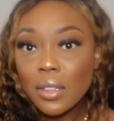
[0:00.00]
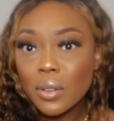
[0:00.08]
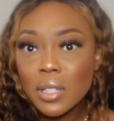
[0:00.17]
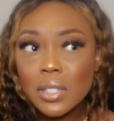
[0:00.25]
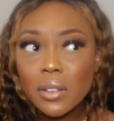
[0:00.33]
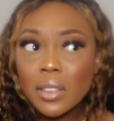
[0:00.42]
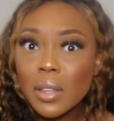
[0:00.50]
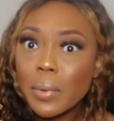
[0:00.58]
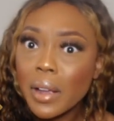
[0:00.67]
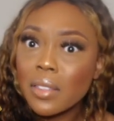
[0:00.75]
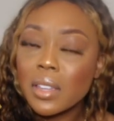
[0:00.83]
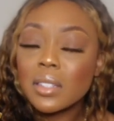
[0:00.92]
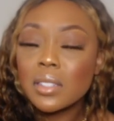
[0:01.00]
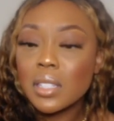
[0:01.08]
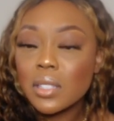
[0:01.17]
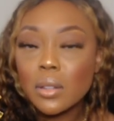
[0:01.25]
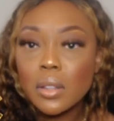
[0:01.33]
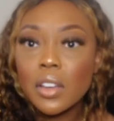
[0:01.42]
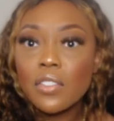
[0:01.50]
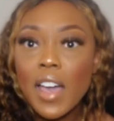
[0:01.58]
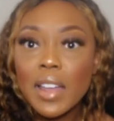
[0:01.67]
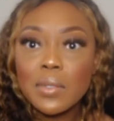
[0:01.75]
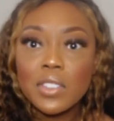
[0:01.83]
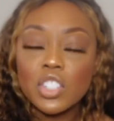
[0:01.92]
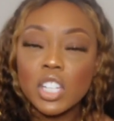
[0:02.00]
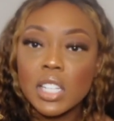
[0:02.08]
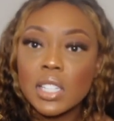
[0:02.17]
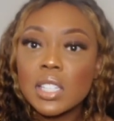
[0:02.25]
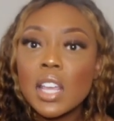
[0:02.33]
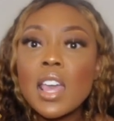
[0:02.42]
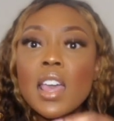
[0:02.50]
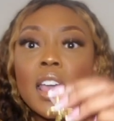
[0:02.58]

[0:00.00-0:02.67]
you could certainly wear these. These will look fine with jeans.